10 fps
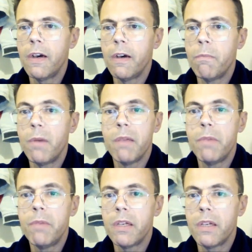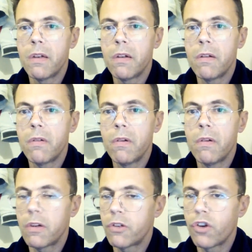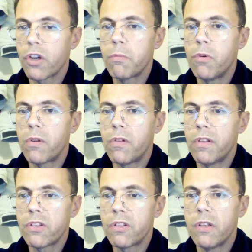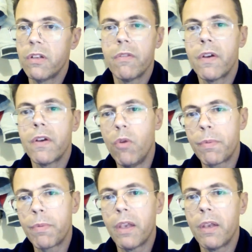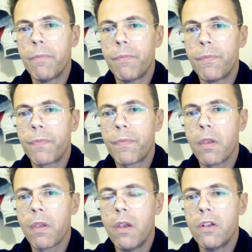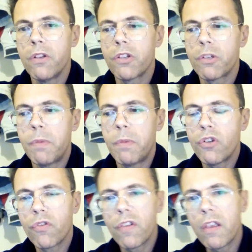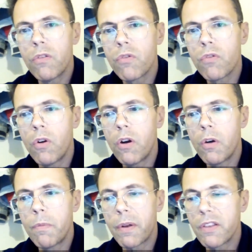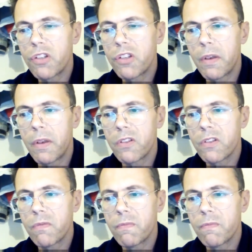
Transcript: my being on a Czech border in the city of Hawuki. Special thank you to all participants.